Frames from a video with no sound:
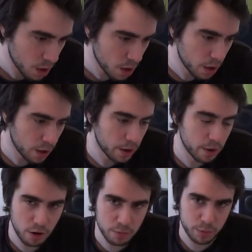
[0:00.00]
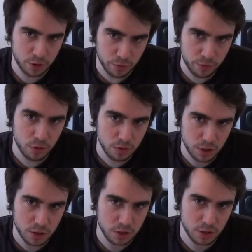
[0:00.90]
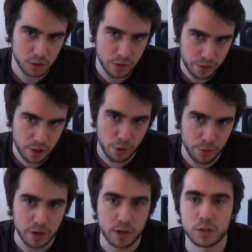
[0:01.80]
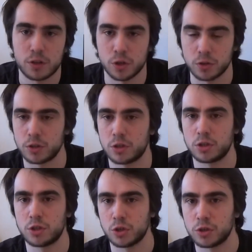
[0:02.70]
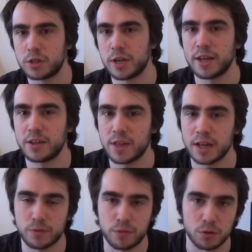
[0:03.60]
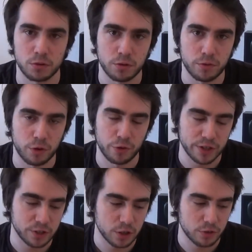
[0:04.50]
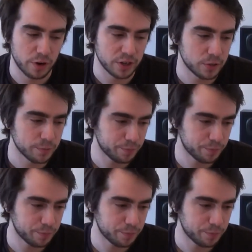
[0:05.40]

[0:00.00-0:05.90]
But of course it's a theory. Don't take that for granted, right?